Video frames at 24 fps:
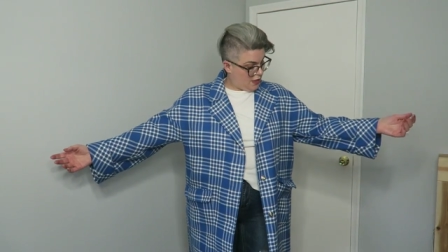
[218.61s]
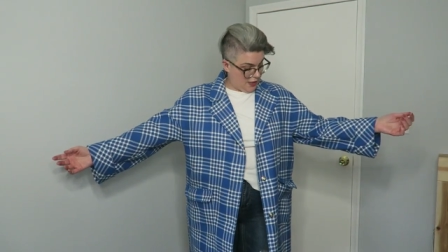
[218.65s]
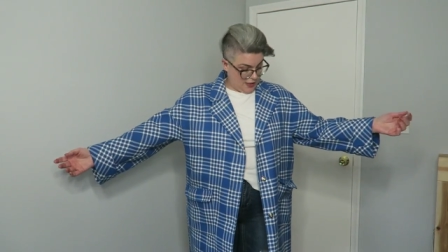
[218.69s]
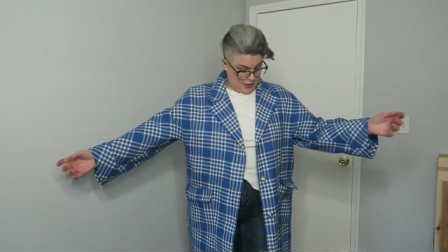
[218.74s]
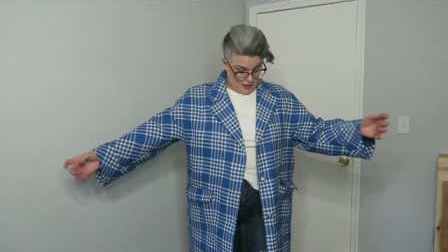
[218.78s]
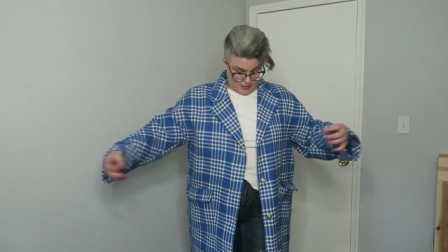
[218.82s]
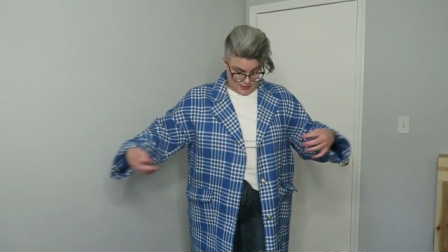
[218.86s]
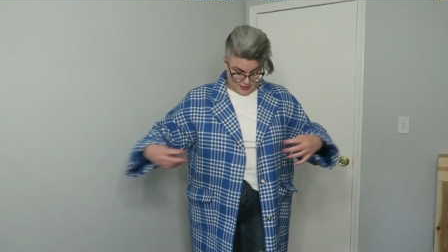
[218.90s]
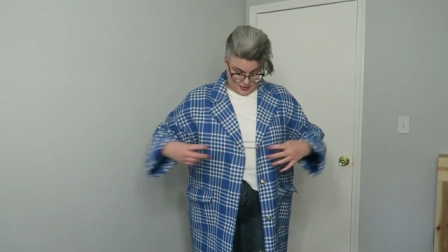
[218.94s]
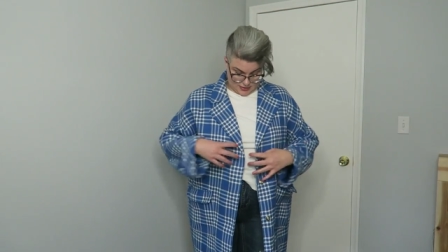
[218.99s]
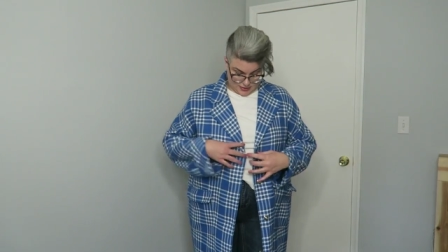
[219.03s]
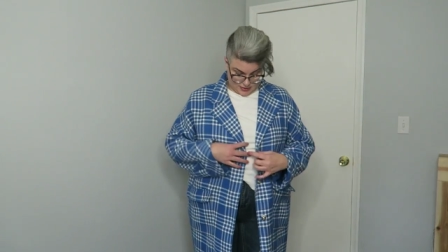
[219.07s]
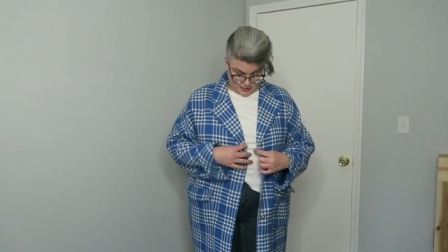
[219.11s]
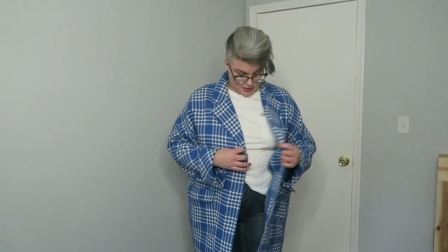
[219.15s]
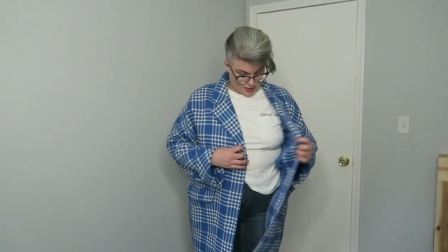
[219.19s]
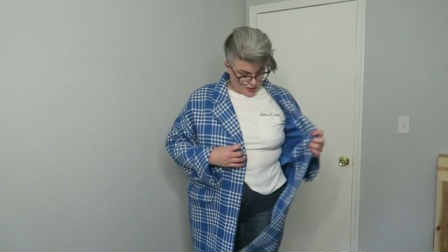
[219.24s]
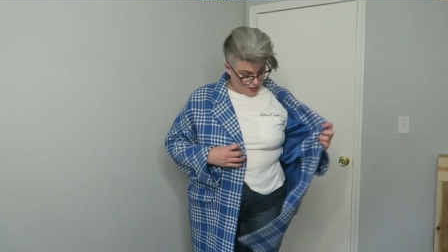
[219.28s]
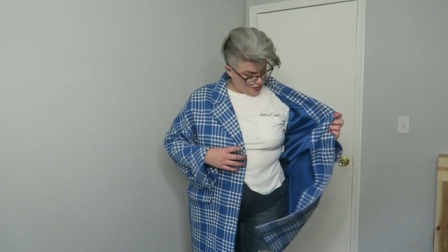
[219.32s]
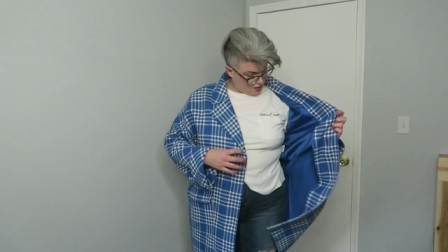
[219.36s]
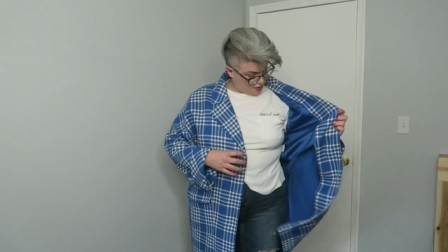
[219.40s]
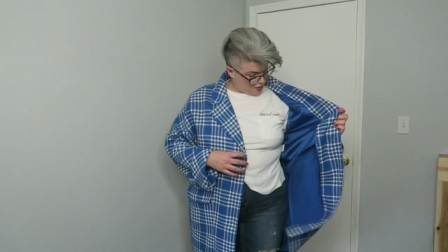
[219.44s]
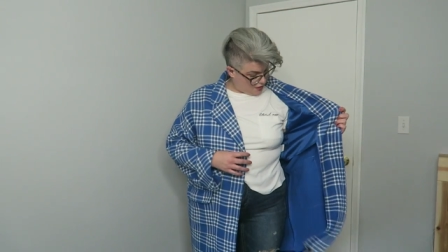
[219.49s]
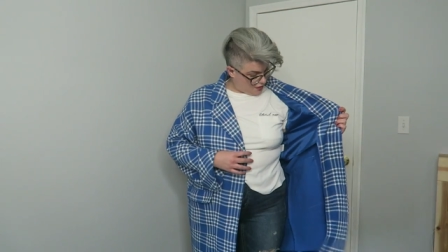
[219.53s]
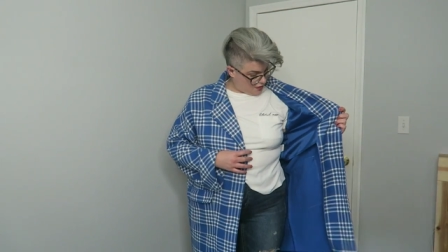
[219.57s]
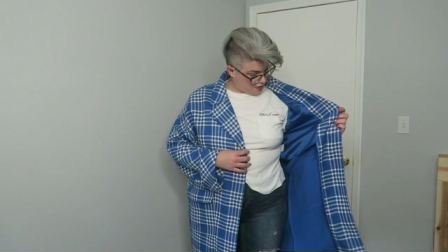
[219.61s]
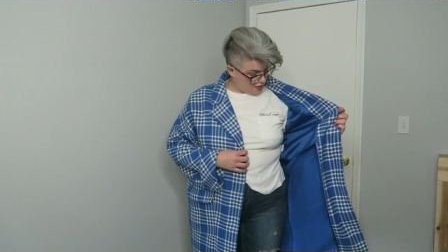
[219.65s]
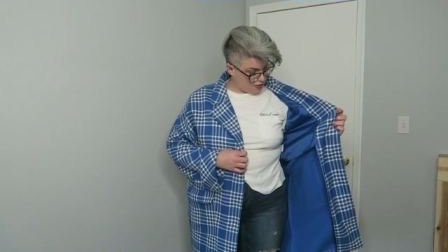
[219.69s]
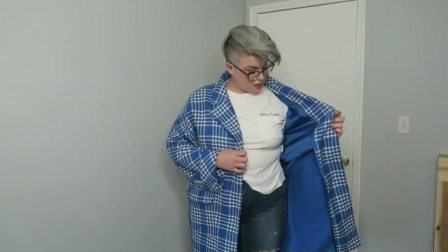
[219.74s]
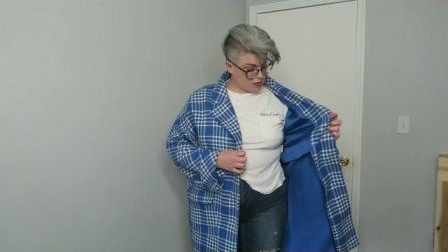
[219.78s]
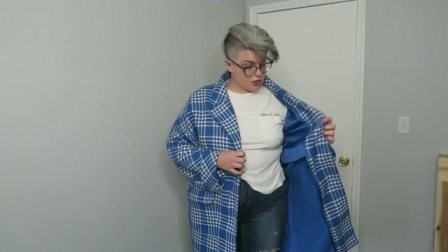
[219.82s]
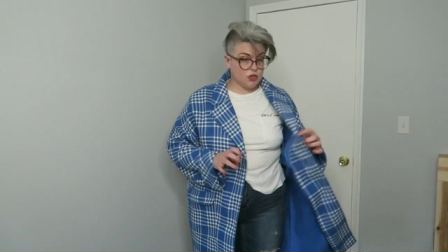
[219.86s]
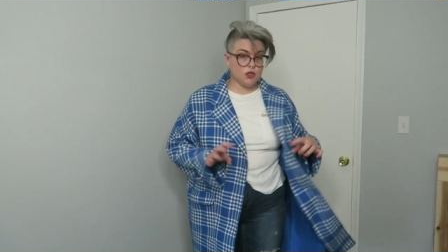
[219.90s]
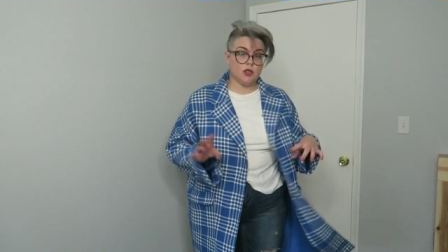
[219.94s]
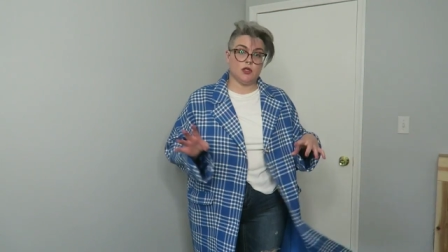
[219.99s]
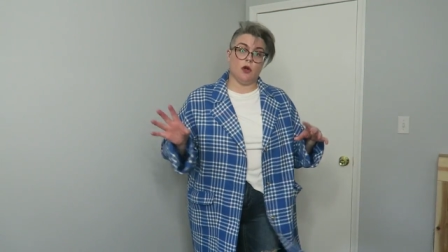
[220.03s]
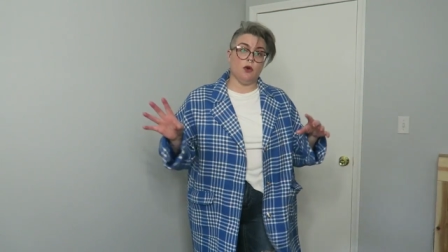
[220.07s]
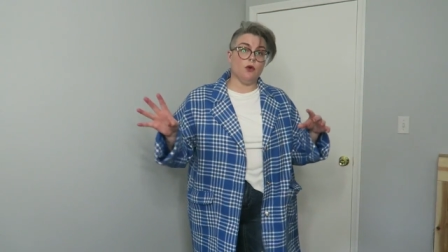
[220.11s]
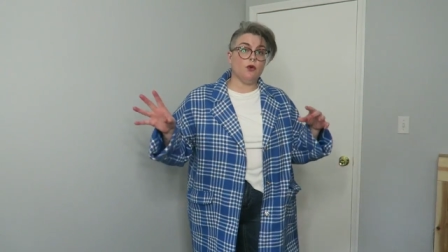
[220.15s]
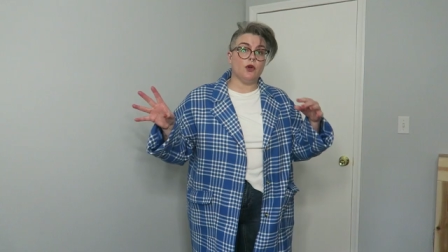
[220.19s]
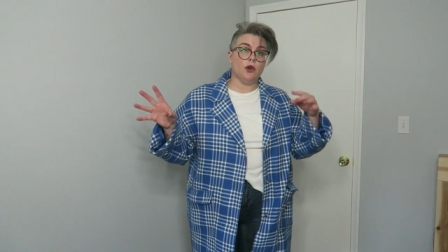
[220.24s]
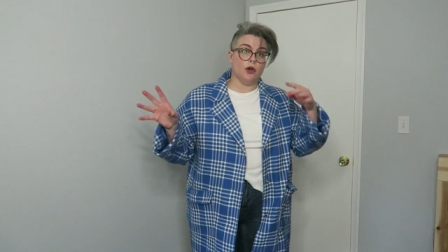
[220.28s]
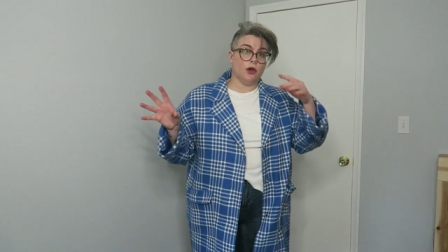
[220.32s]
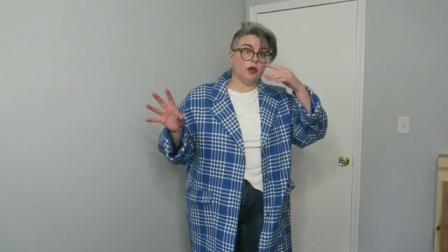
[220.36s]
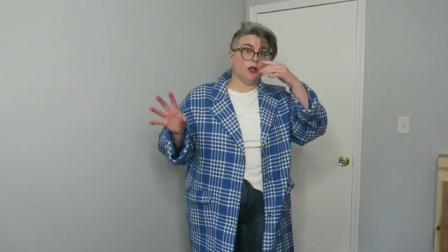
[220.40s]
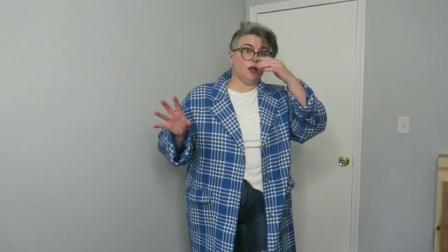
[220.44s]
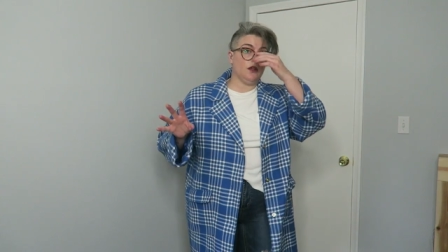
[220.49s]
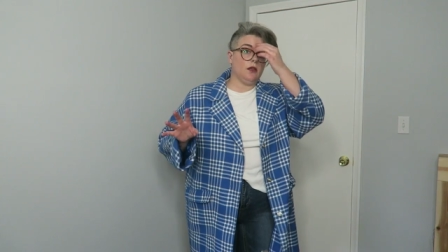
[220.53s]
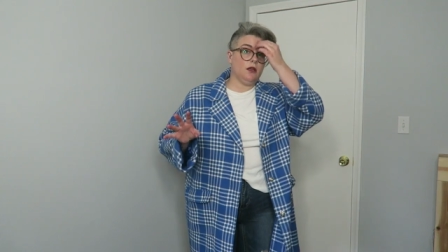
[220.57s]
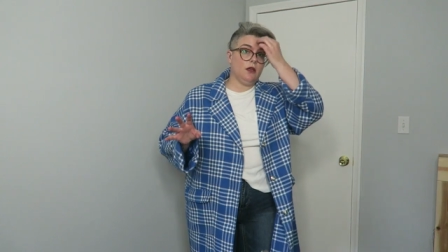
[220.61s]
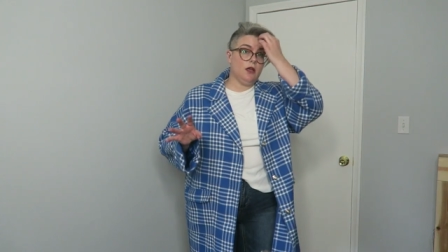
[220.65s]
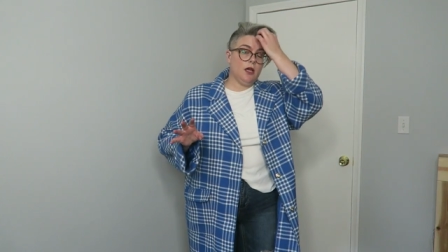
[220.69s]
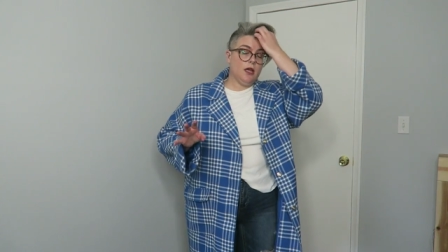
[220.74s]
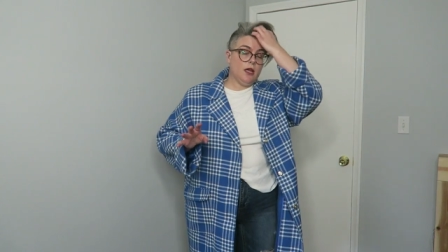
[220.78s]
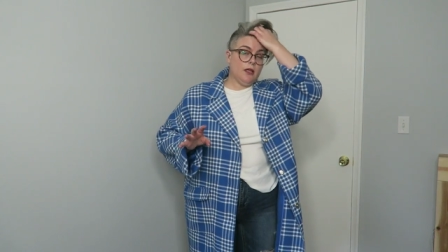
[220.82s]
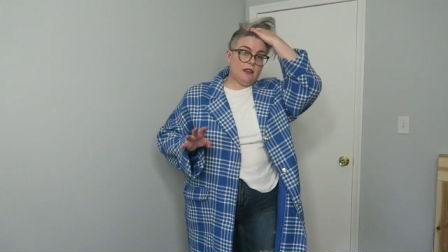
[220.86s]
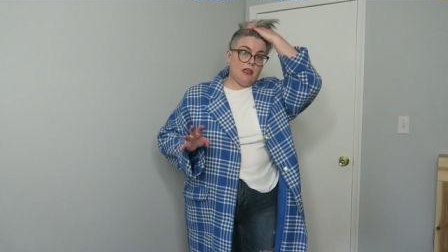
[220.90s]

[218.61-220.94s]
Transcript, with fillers: it's so good.